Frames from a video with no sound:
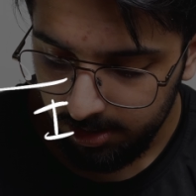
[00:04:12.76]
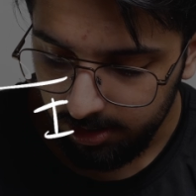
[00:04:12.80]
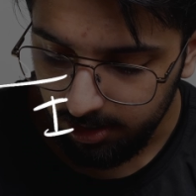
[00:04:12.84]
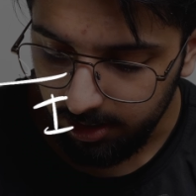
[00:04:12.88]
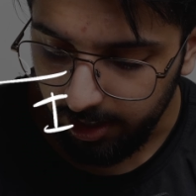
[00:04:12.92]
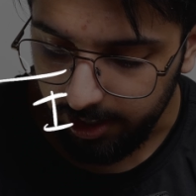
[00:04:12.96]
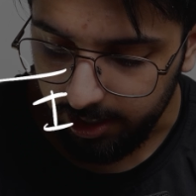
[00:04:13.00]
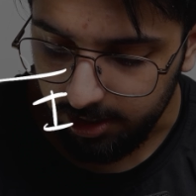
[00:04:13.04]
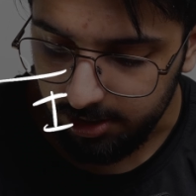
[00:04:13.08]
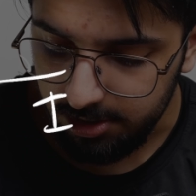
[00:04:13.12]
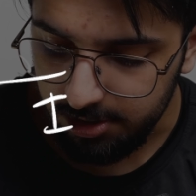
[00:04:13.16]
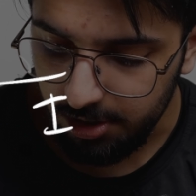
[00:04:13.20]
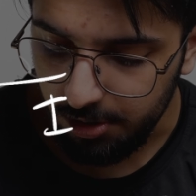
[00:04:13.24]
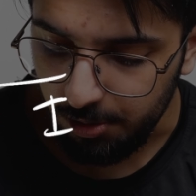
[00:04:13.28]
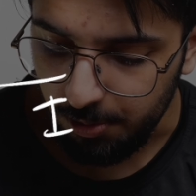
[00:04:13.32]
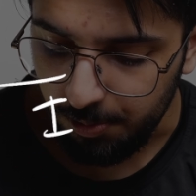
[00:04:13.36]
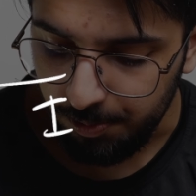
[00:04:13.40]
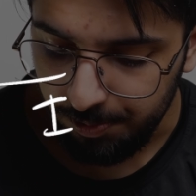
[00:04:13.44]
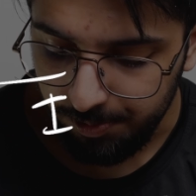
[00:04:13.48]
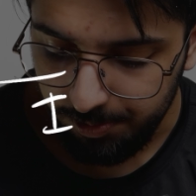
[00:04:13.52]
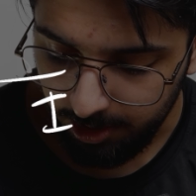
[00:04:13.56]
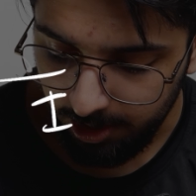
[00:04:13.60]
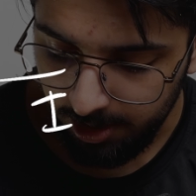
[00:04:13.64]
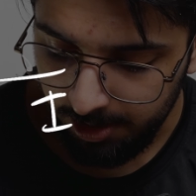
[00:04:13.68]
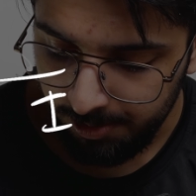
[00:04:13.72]
like so,
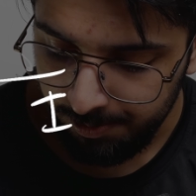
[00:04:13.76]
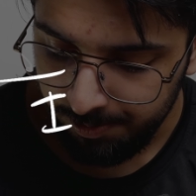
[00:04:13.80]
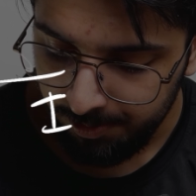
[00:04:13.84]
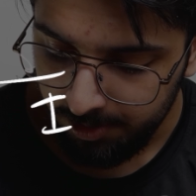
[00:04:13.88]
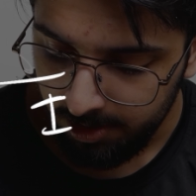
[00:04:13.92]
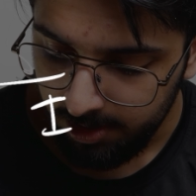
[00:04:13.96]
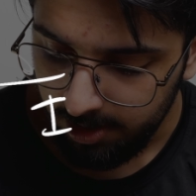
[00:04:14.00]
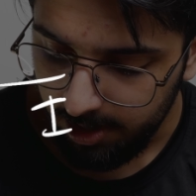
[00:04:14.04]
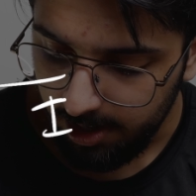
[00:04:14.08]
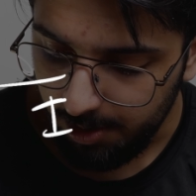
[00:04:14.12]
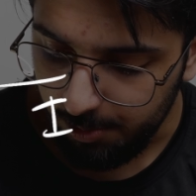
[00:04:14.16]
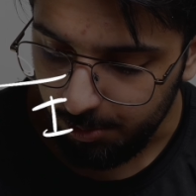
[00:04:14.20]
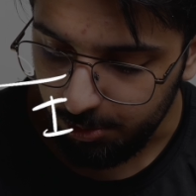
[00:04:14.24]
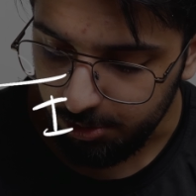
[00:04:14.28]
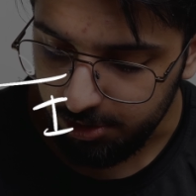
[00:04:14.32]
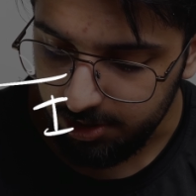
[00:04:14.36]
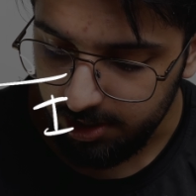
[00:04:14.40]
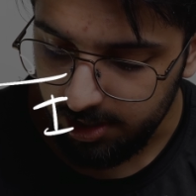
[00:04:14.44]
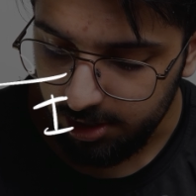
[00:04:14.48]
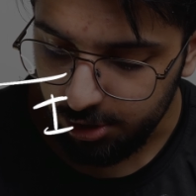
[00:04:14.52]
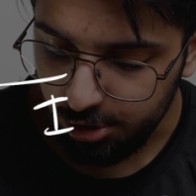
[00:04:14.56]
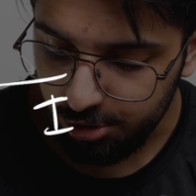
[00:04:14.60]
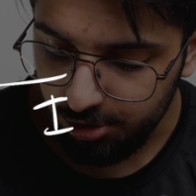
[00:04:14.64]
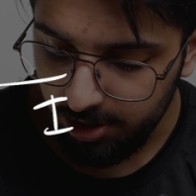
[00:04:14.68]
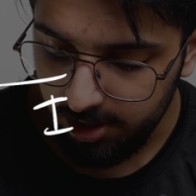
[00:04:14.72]
okay? And we'll
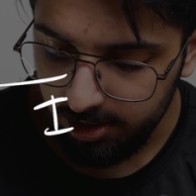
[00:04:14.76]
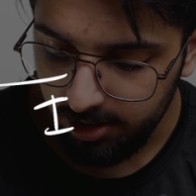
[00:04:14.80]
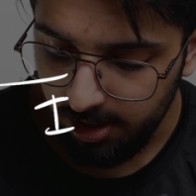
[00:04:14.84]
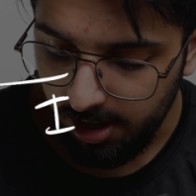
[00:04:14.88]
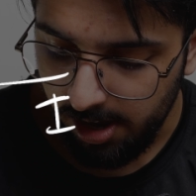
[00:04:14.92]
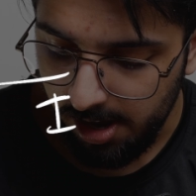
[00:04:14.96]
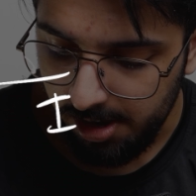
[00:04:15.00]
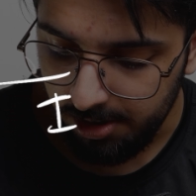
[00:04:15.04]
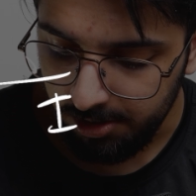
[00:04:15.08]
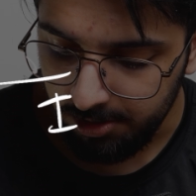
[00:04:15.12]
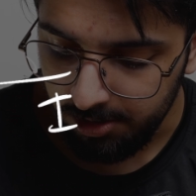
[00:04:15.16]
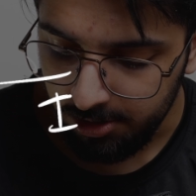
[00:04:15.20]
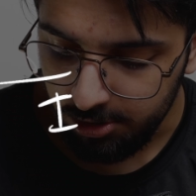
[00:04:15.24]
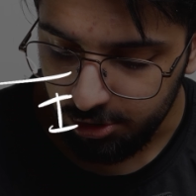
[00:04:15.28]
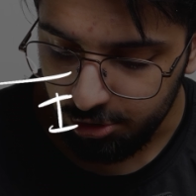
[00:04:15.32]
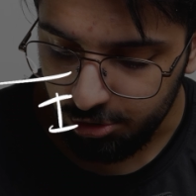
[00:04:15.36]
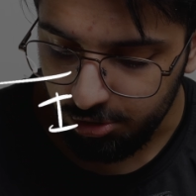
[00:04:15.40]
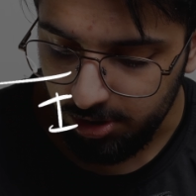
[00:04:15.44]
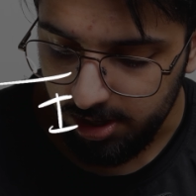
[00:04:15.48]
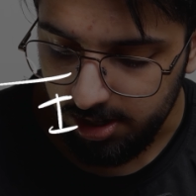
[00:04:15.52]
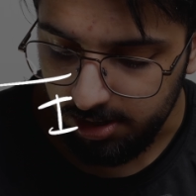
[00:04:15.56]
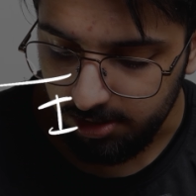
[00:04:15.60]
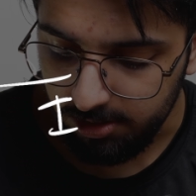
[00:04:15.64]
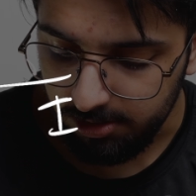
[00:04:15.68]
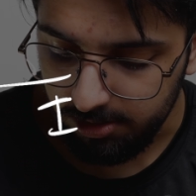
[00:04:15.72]
see a straight line
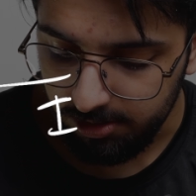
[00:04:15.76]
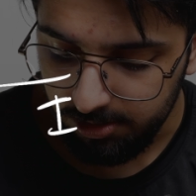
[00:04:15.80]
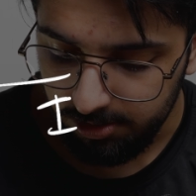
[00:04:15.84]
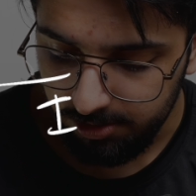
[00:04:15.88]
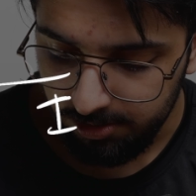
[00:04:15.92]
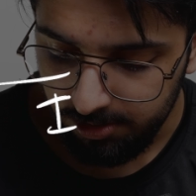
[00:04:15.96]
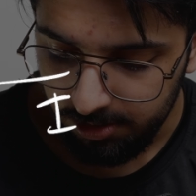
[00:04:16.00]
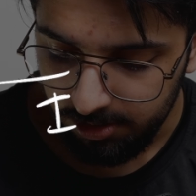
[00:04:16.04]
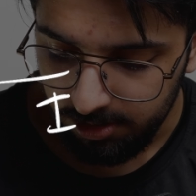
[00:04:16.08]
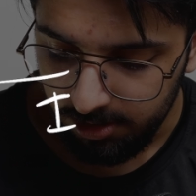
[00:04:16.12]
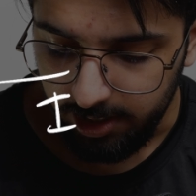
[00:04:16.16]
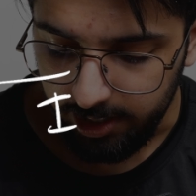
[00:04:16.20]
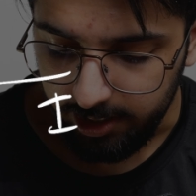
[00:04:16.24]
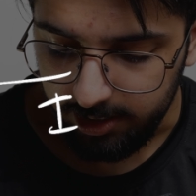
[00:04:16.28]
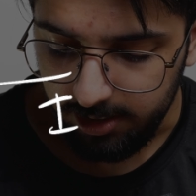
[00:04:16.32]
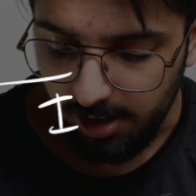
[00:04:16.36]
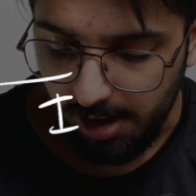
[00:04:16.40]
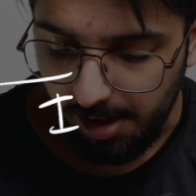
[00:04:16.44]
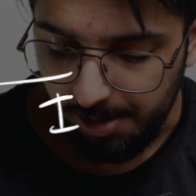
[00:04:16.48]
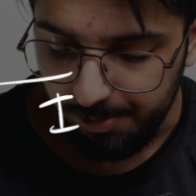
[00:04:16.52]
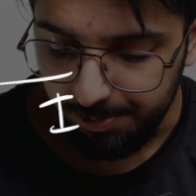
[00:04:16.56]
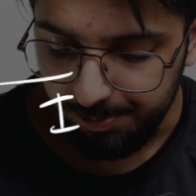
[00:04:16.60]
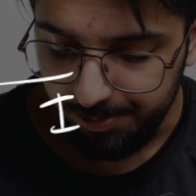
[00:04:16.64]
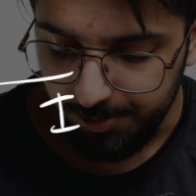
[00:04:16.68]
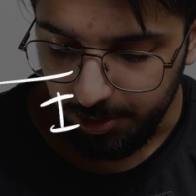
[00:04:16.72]
trend like
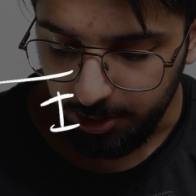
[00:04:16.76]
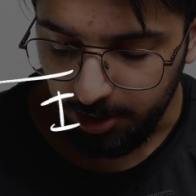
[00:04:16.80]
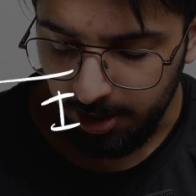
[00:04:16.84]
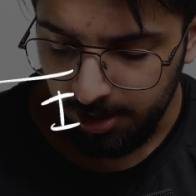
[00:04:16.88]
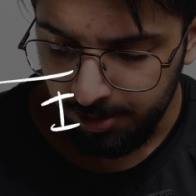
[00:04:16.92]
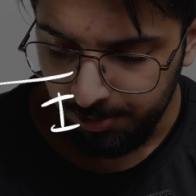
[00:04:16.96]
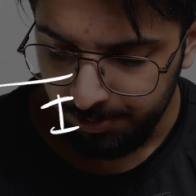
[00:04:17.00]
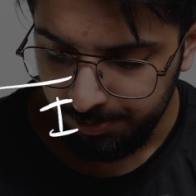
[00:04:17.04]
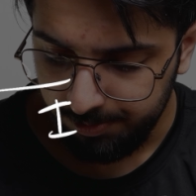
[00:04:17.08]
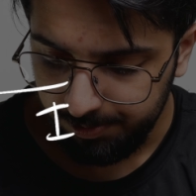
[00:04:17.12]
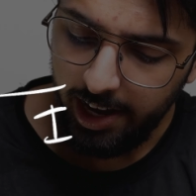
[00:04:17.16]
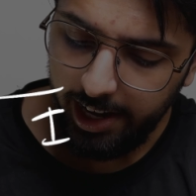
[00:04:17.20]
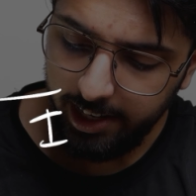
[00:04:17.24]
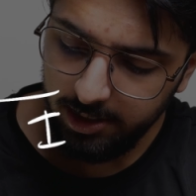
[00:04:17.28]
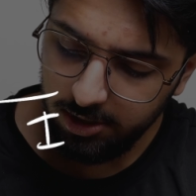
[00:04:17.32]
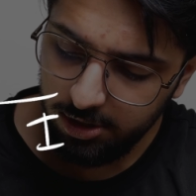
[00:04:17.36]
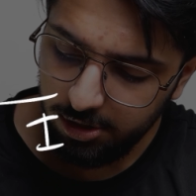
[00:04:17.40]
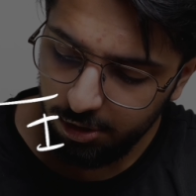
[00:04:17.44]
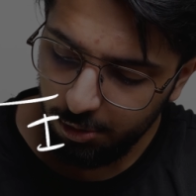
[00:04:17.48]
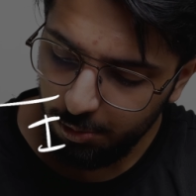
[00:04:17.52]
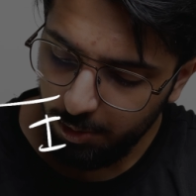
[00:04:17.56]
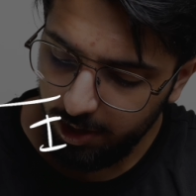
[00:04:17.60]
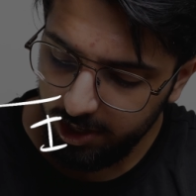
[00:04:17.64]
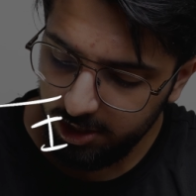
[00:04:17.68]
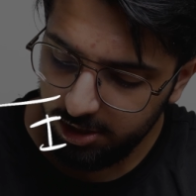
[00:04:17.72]
that, okay? And
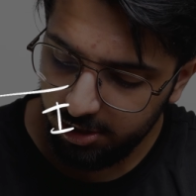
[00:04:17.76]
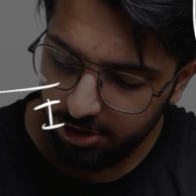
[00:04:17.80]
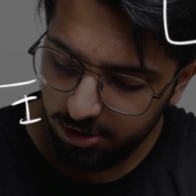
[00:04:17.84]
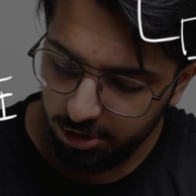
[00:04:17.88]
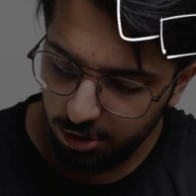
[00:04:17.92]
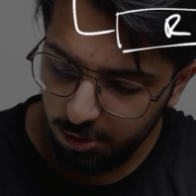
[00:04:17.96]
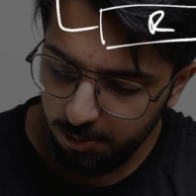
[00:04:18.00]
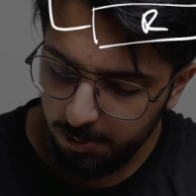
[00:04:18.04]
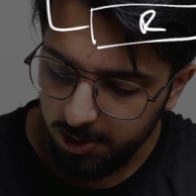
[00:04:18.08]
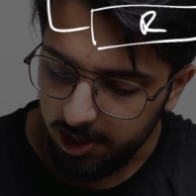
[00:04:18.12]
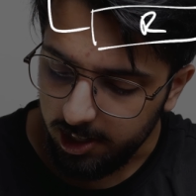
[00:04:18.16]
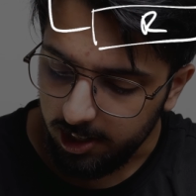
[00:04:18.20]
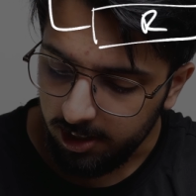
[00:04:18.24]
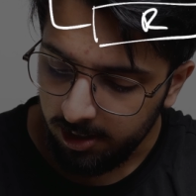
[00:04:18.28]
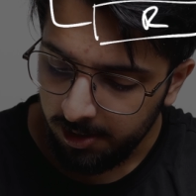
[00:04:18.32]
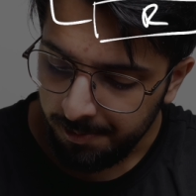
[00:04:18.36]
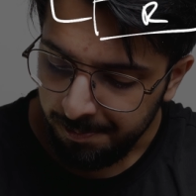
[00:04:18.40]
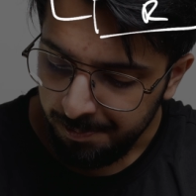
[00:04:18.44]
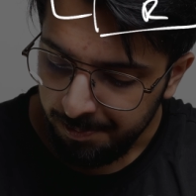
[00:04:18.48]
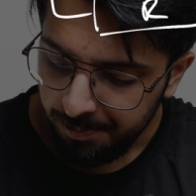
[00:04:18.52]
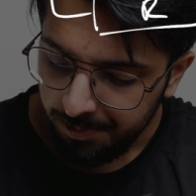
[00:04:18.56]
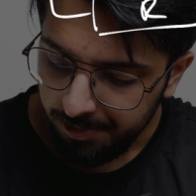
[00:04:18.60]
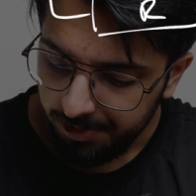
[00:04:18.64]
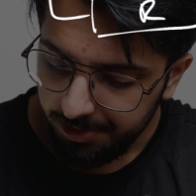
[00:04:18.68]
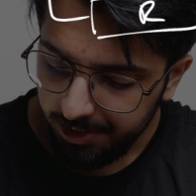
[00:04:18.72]
so assuming
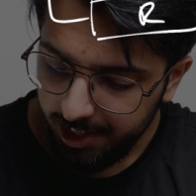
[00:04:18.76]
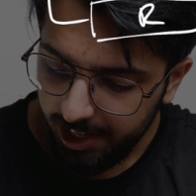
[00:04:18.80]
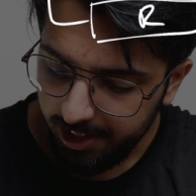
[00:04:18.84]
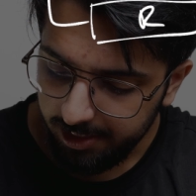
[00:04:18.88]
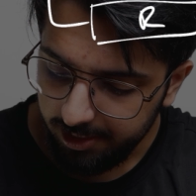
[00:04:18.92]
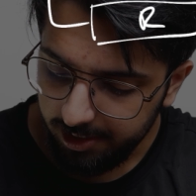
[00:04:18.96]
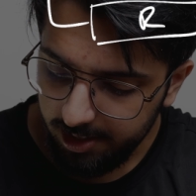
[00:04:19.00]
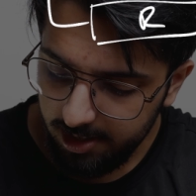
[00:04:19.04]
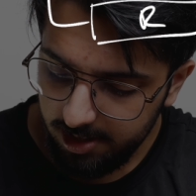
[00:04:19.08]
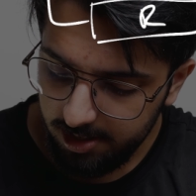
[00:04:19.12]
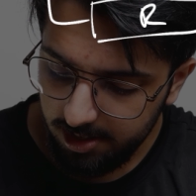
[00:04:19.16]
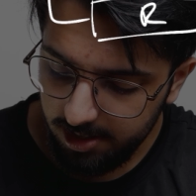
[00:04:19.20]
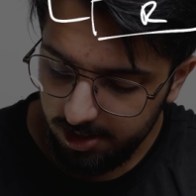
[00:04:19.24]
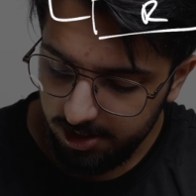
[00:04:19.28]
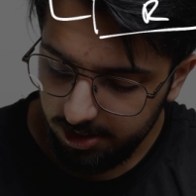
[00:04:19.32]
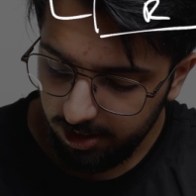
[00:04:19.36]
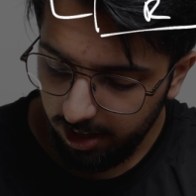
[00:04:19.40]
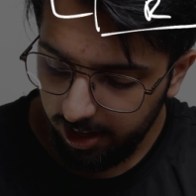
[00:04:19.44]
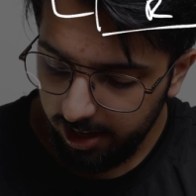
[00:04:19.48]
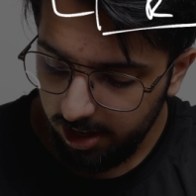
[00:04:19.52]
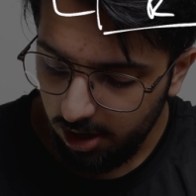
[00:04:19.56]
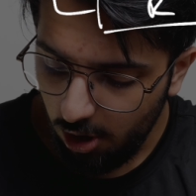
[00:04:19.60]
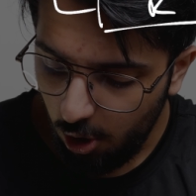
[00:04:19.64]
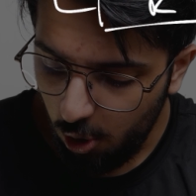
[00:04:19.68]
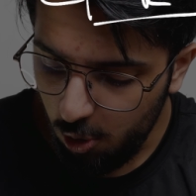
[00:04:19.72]
that this is
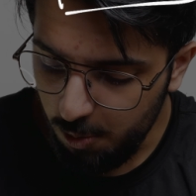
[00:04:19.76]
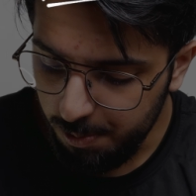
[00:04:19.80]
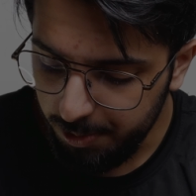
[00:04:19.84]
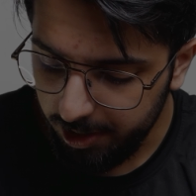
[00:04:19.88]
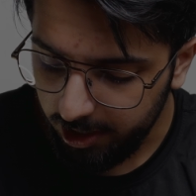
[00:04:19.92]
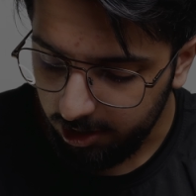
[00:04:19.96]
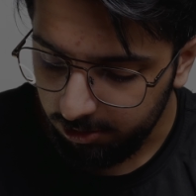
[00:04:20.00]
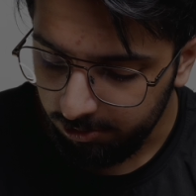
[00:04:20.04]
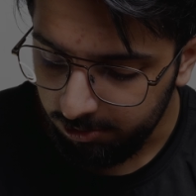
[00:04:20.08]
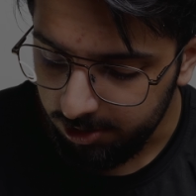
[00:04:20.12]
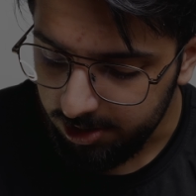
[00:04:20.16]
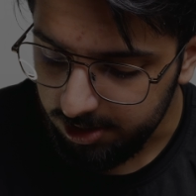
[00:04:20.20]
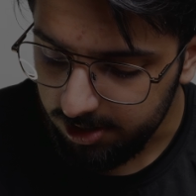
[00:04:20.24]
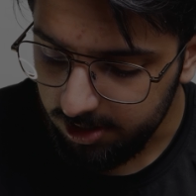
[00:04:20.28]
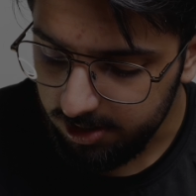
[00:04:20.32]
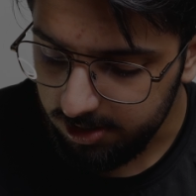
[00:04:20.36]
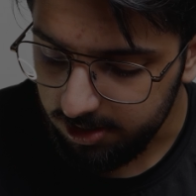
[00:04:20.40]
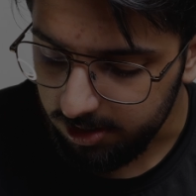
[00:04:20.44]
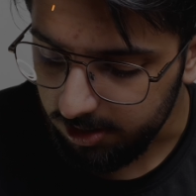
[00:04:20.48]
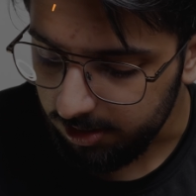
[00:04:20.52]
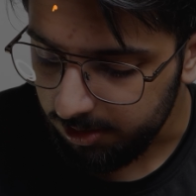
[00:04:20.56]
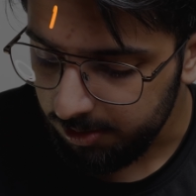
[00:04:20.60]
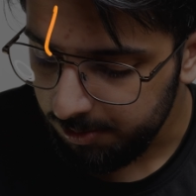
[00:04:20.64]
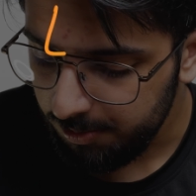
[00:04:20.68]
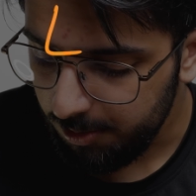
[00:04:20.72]
a ohmic
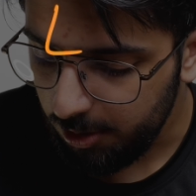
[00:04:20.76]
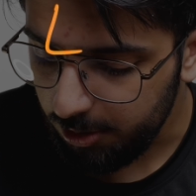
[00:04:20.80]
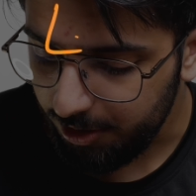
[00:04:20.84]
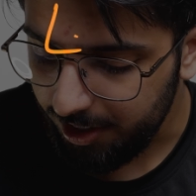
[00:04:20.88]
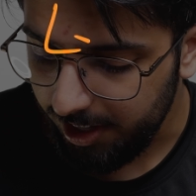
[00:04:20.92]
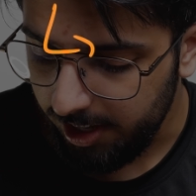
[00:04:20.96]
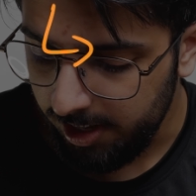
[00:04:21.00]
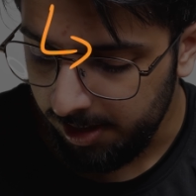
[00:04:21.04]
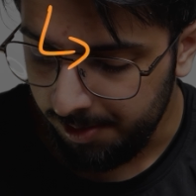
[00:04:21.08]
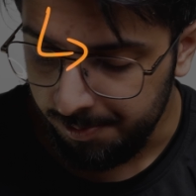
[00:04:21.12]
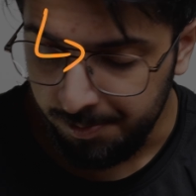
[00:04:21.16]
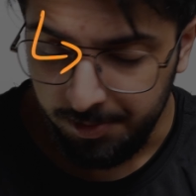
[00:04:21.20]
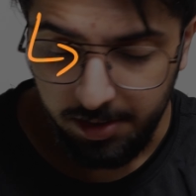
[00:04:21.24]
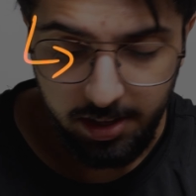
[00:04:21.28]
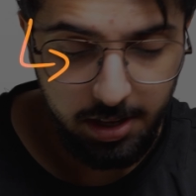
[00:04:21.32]
resistor, okay?